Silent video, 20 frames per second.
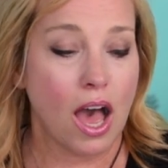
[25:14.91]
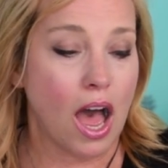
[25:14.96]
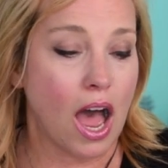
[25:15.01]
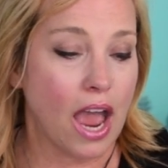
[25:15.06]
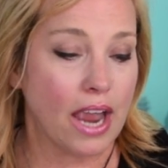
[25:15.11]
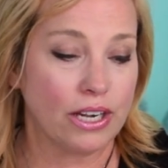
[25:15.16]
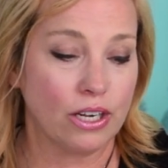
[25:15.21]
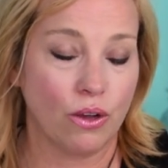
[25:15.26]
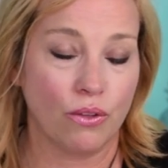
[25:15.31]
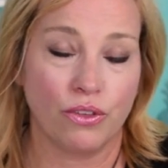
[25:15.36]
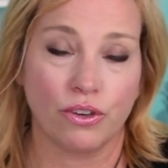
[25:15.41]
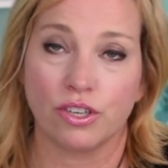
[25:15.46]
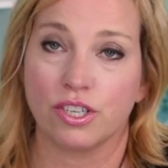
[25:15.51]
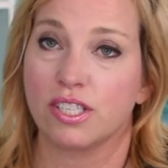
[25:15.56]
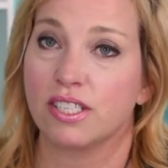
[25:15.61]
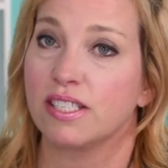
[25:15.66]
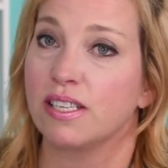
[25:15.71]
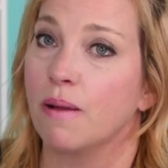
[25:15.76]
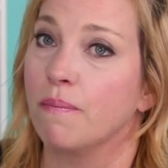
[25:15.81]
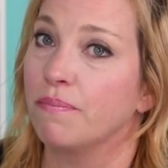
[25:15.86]
I know there's
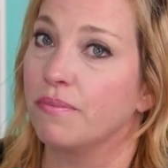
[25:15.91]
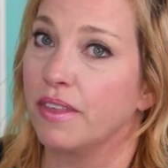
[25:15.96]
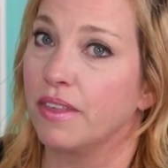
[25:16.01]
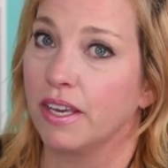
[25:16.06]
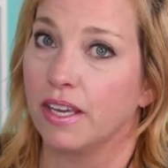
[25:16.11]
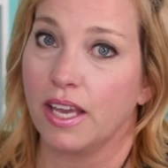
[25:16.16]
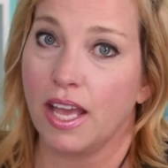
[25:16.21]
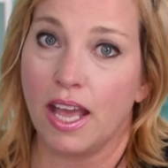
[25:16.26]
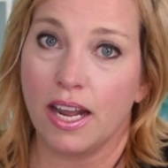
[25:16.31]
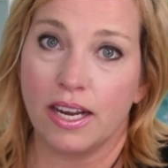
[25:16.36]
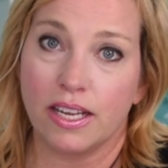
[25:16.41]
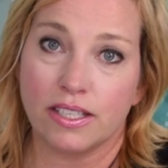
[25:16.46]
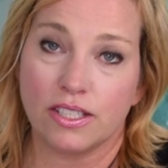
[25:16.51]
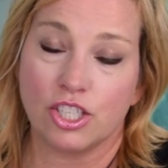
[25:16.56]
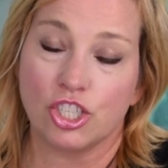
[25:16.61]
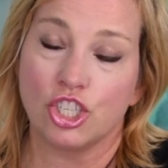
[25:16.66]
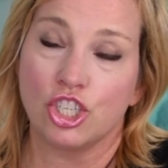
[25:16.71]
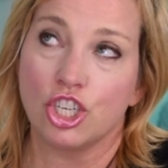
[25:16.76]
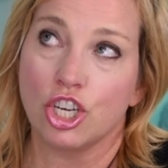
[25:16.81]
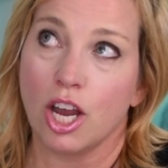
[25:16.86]
something, and it's
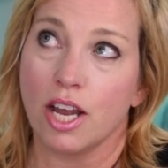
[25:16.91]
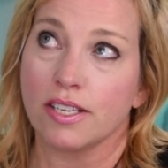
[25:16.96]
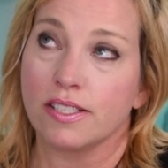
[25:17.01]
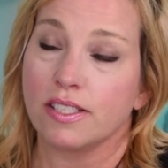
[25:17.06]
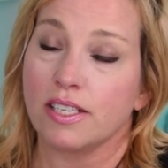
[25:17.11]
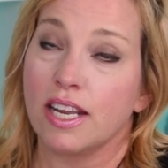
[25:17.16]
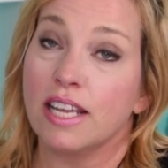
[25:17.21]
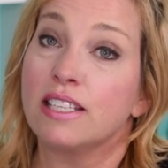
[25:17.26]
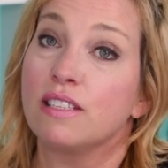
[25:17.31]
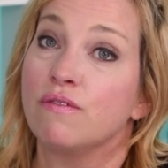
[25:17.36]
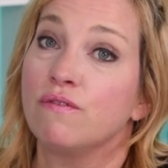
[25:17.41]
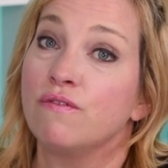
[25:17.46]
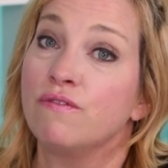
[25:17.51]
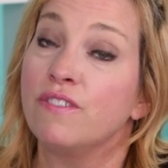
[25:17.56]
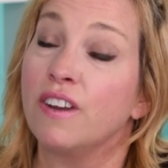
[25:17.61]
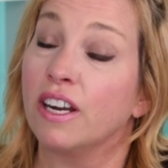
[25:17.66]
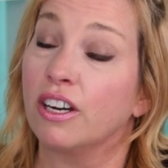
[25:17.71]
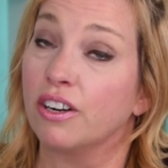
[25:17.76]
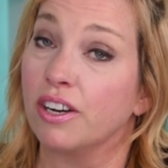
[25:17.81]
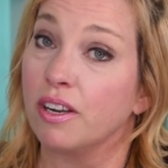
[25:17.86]
just, it's
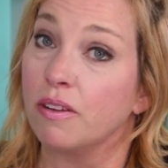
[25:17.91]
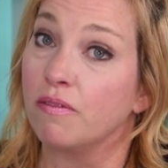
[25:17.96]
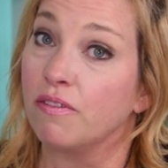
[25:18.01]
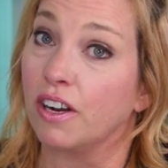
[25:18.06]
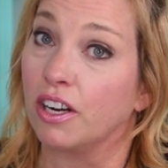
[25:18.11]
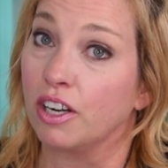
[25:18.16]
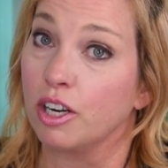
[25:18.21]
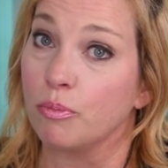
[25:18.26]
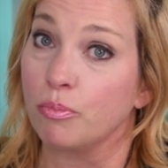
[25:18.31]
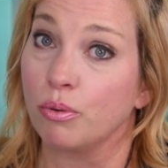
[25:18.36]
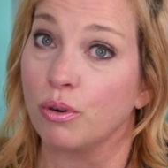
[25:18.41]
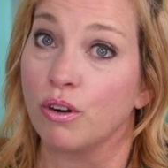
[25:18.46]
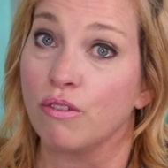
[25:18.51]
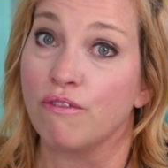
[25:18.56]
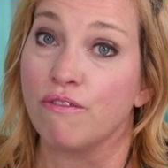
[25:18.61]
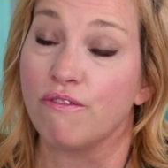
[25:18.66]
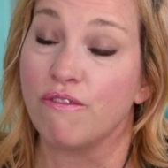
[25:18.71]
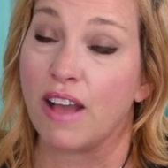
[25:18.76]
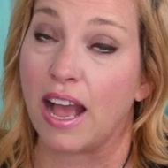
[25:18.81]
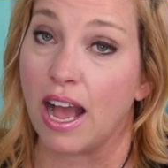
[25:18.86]
very, very
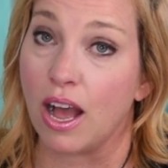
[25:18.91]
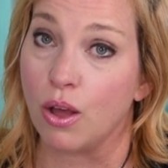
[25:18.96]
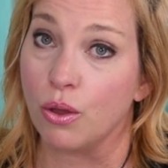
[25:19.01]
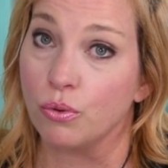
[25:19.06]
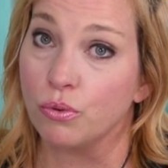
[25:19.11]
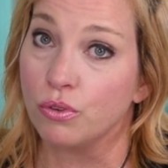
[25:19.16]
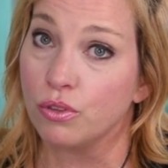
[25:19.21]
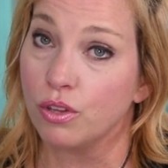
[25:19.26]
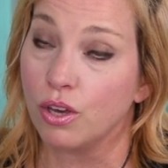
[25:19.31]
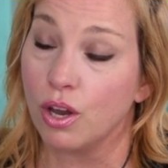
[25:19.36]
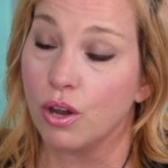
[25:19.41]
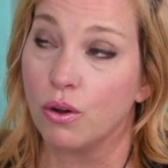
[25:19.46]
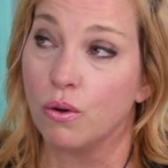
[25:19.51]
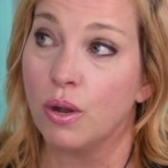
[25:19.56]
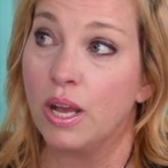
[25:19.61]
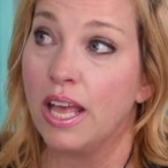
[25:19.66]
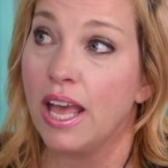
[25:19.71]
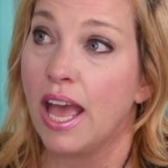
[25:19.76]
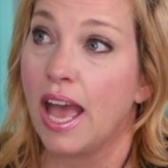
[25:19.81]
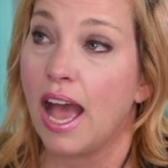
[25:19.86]
profound, though,
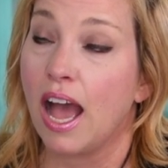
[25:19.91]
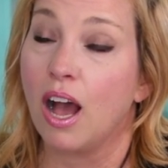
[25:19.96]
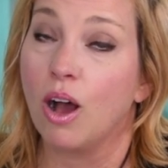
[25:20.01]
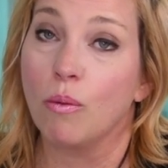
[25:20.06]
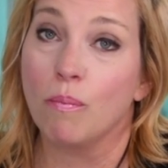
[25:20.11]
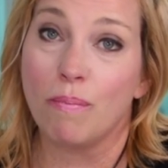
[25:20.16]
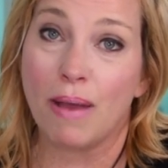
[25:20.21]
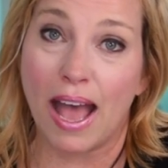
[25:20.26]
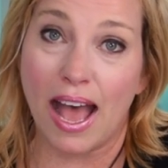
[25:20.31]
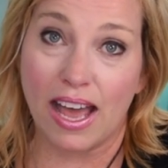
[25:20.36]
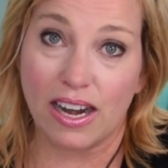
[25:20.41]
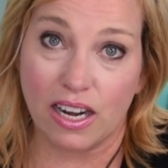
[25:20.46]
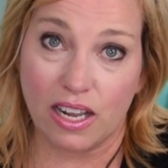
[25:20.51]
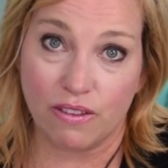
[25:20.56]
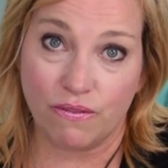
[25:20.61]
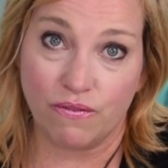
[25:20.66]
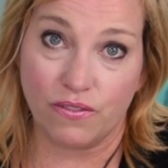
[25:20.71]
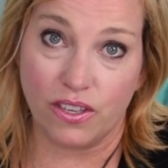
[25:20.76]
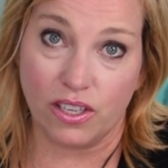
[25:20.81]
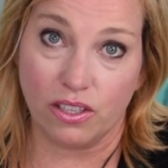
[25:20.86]
how bad I
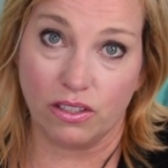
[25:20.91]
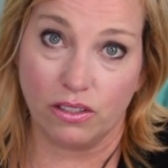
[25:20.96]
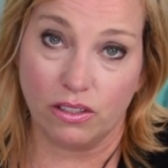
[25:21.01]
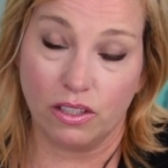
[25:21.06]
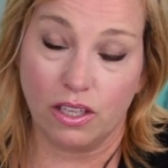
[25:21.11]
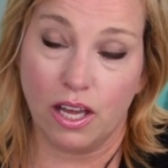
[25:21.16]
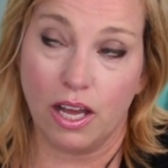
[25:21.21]
feel.